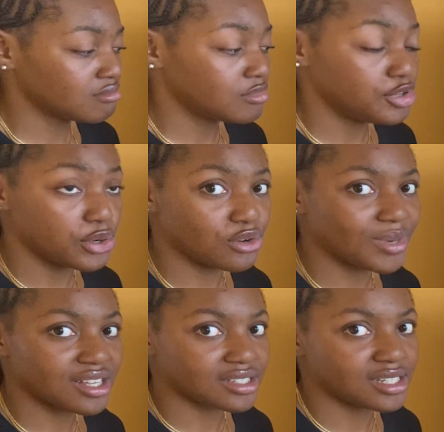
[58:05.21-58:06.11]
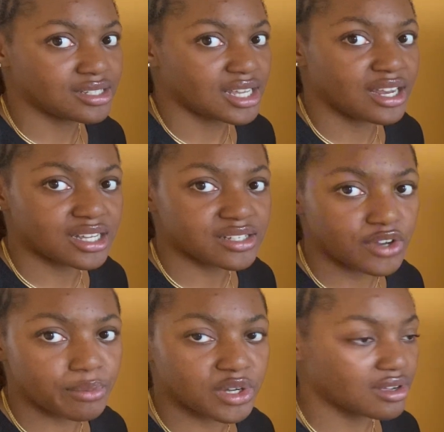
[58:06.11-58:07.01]
No, because it's a negative
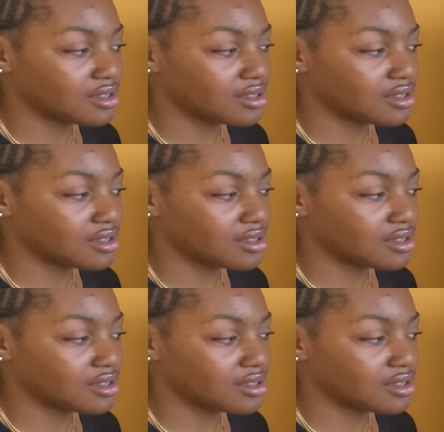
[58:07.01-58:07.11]
number.